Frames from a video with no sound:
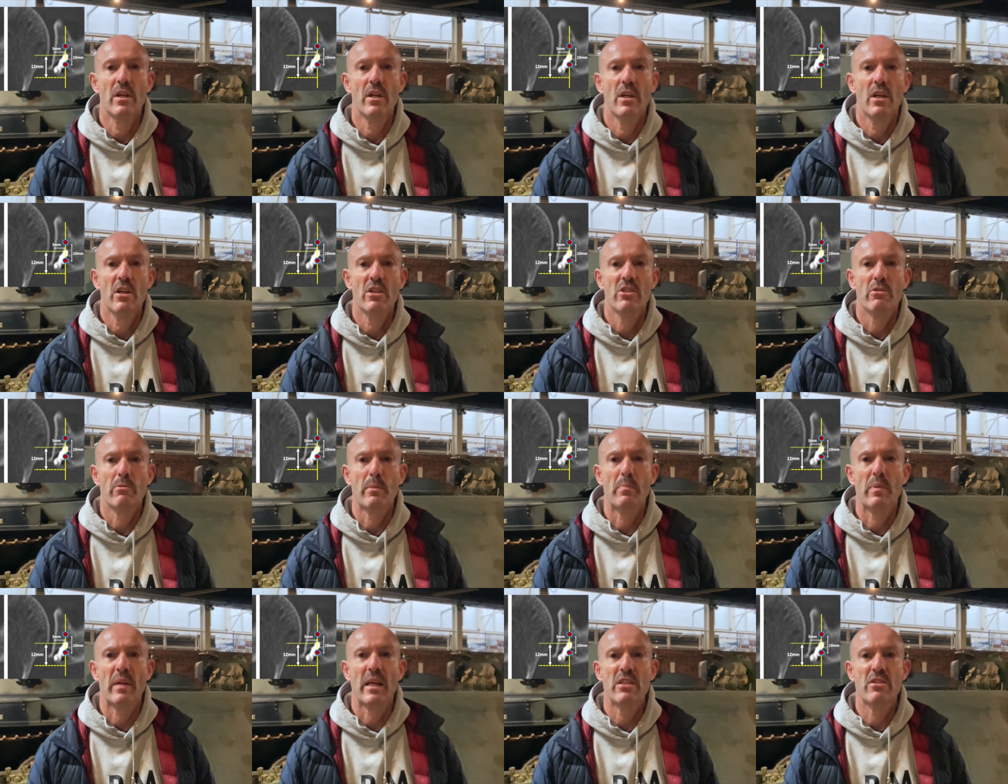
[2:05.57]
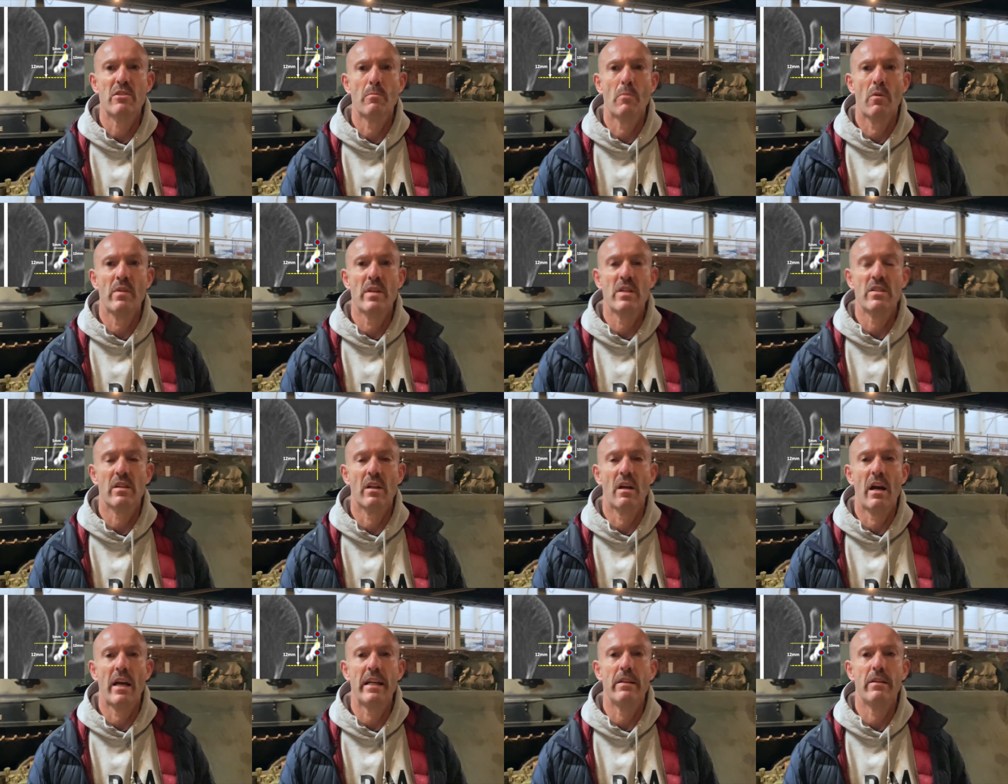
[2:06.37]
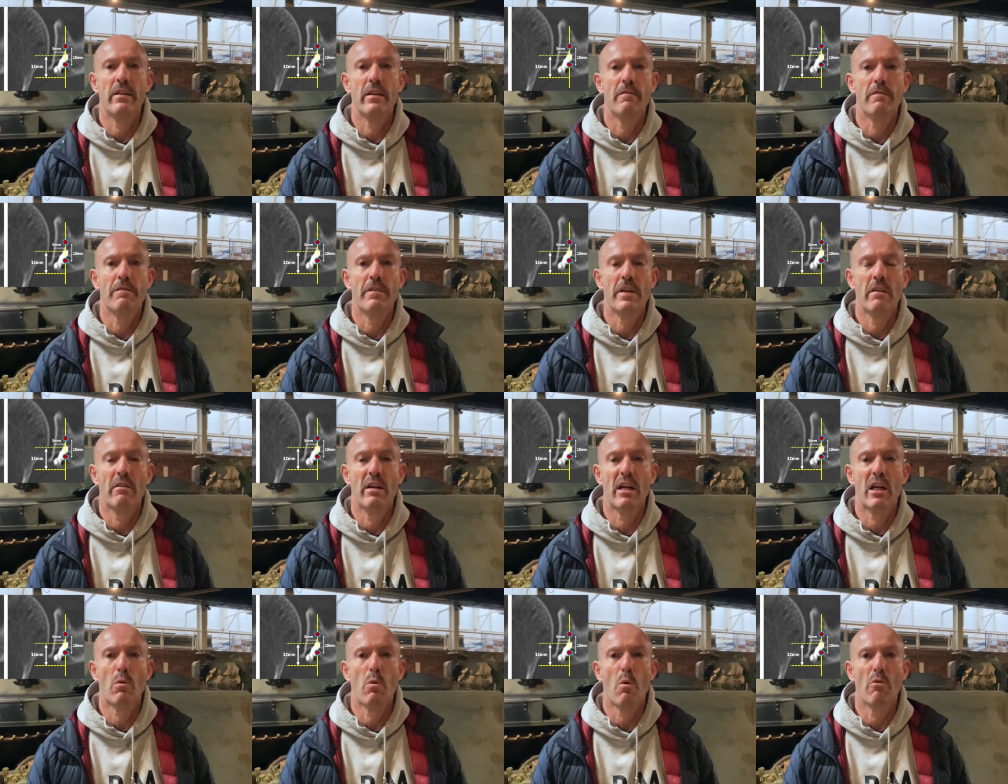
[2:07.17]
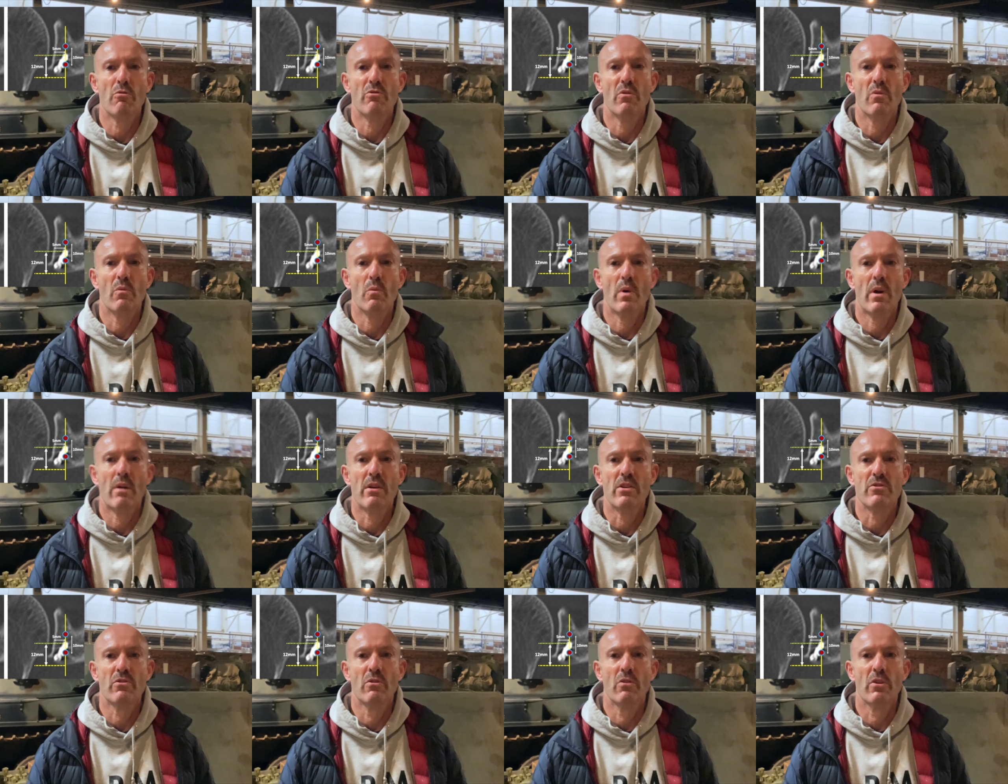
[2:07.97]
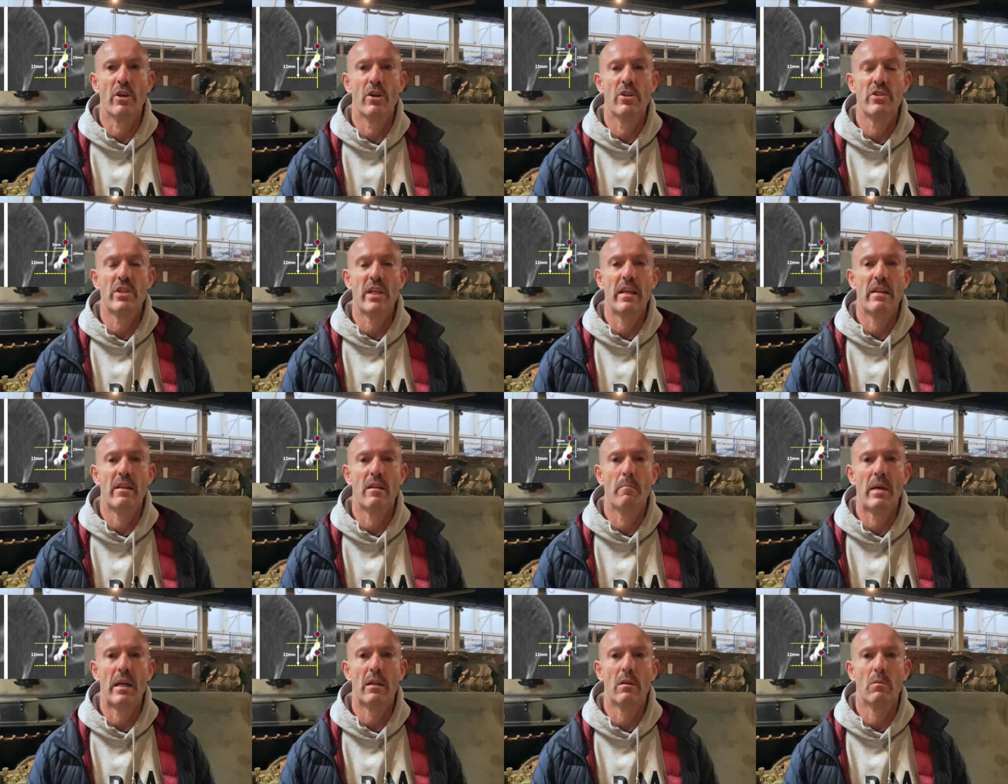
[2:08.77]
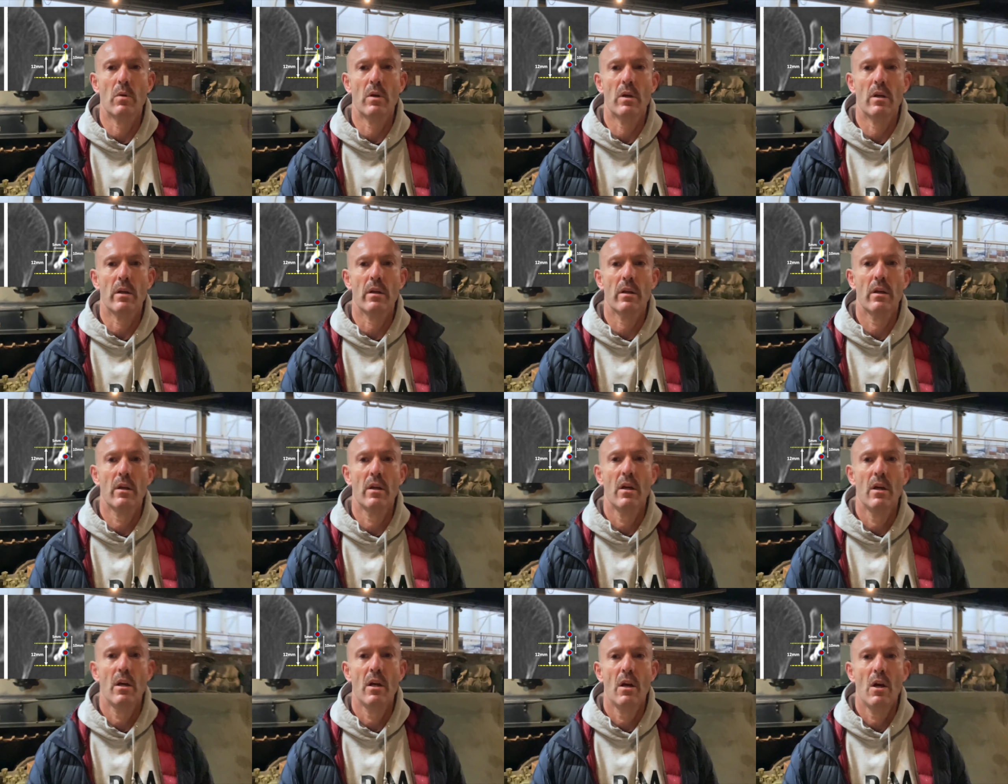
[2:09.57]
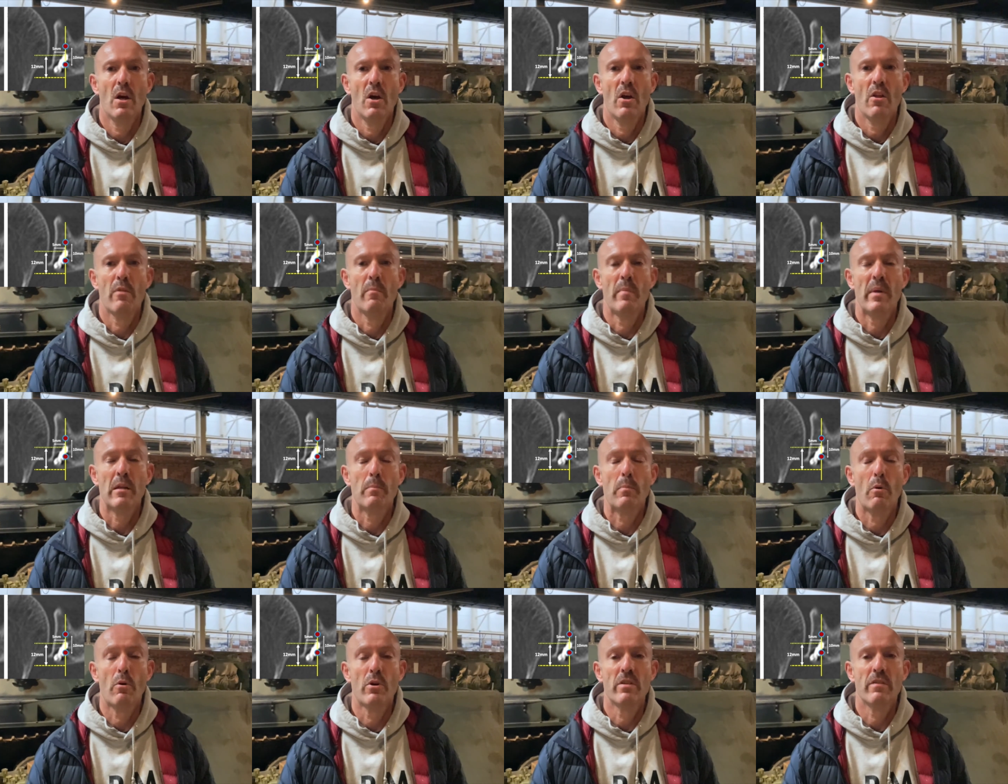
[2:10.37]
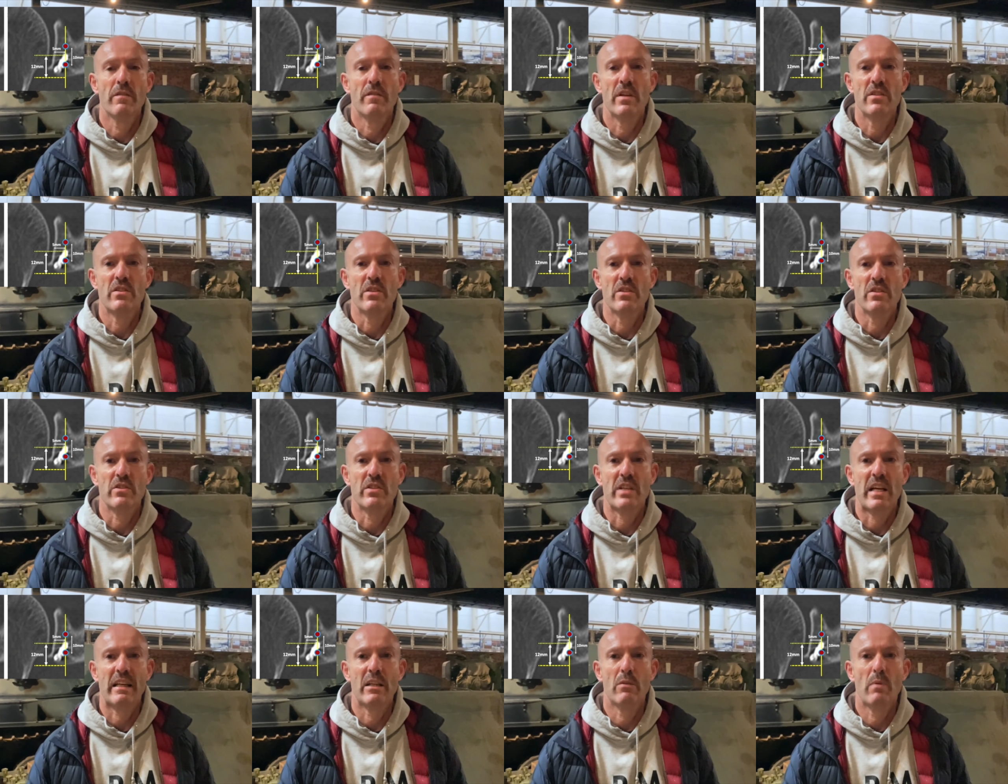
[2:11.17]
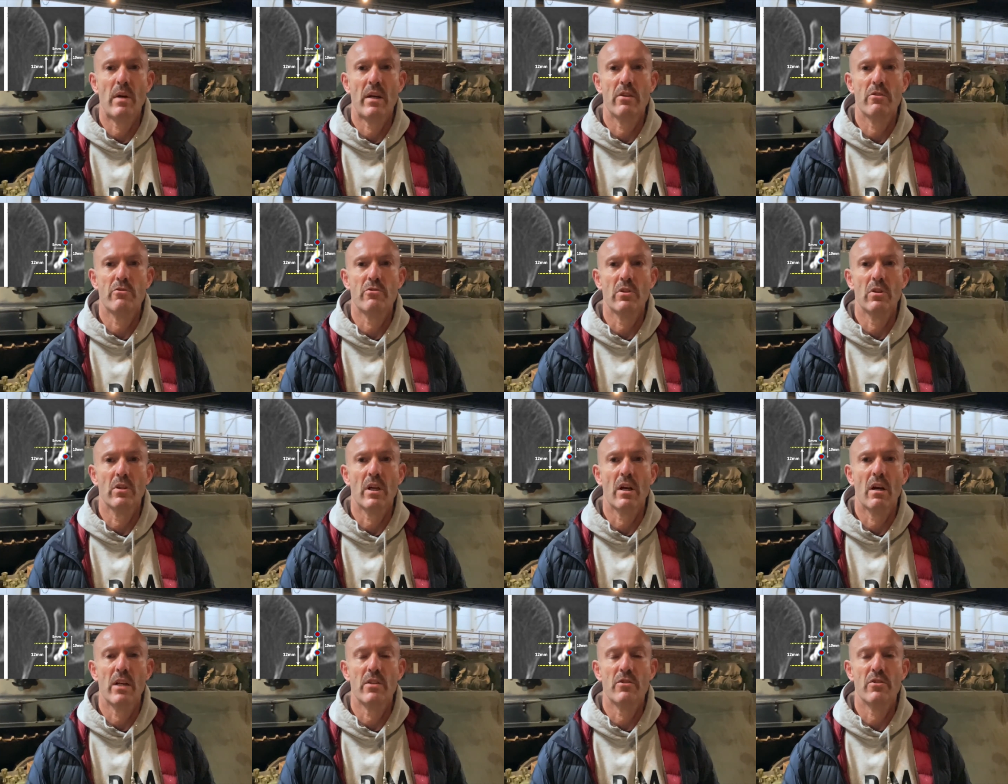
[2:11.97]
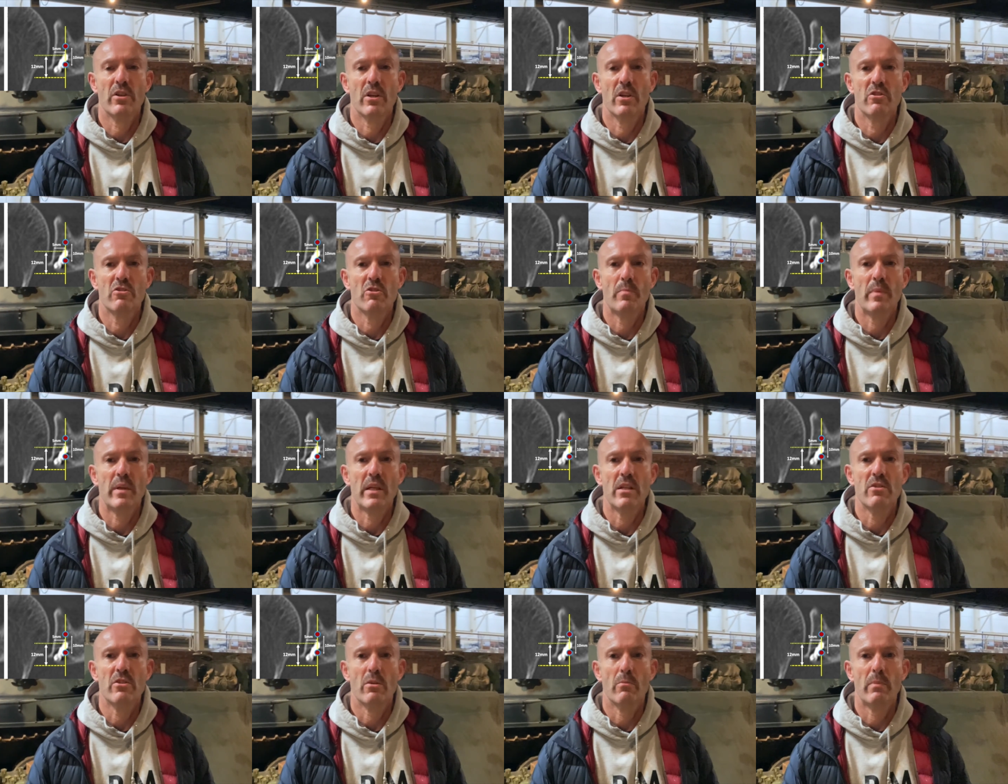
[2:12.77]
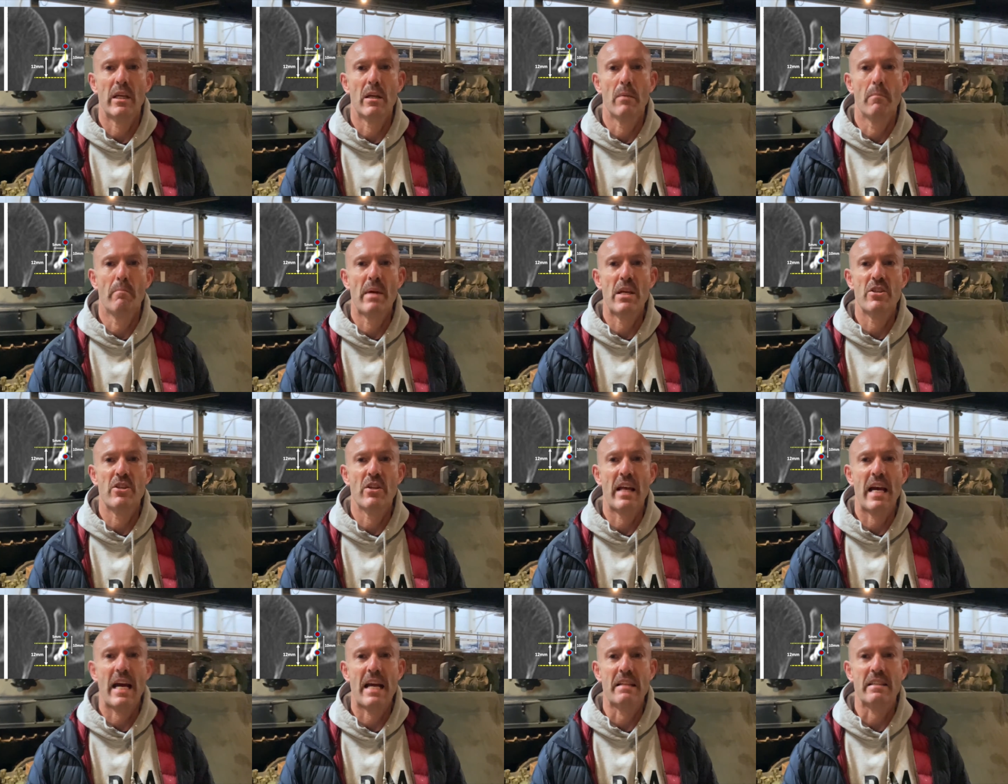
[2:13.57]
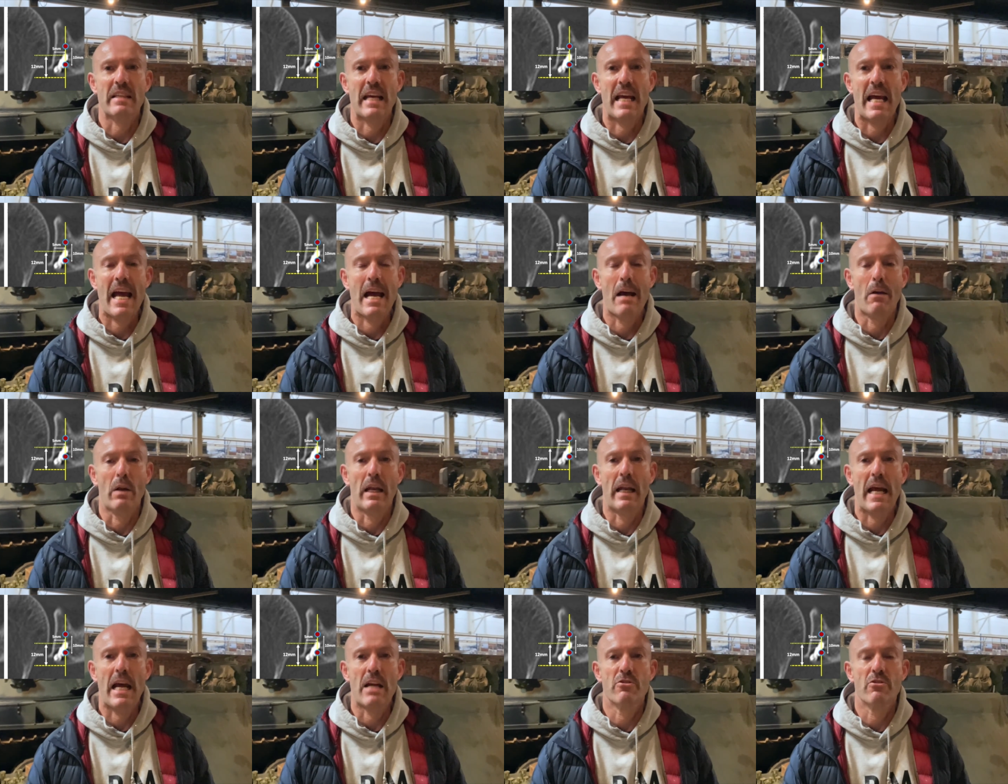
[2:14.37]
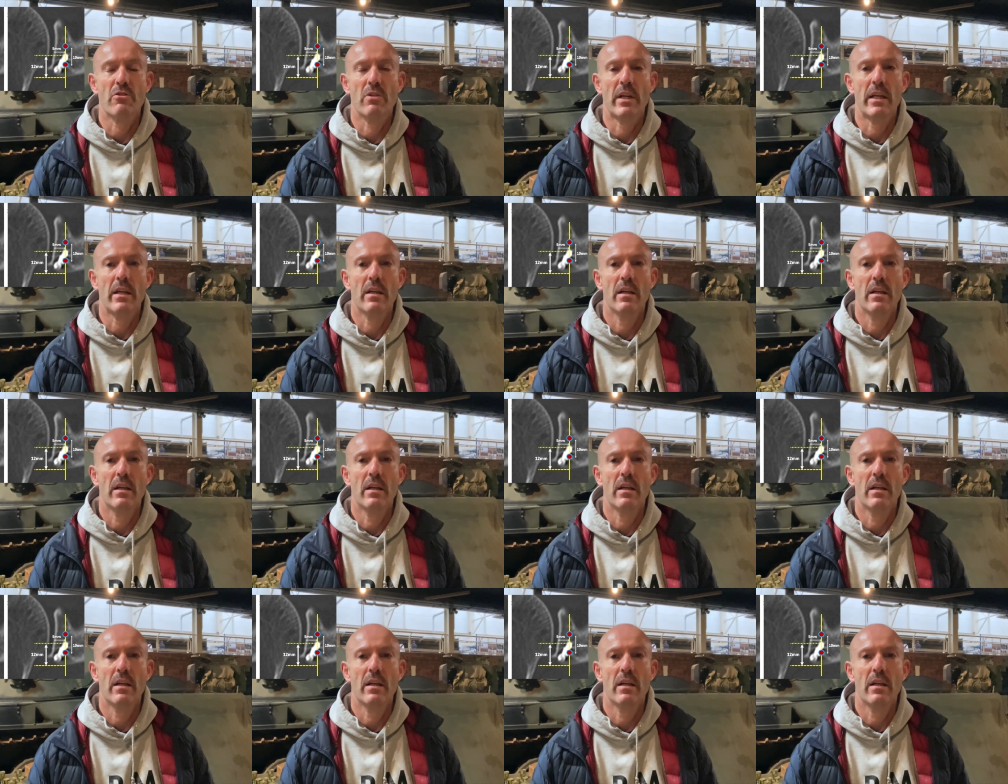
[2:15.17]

So we place them on this line in the inferior quadrant where it's not going to hit the metalwork. The middle point of this is exactly where the drill guide's going to be, so we can measure that out laterally.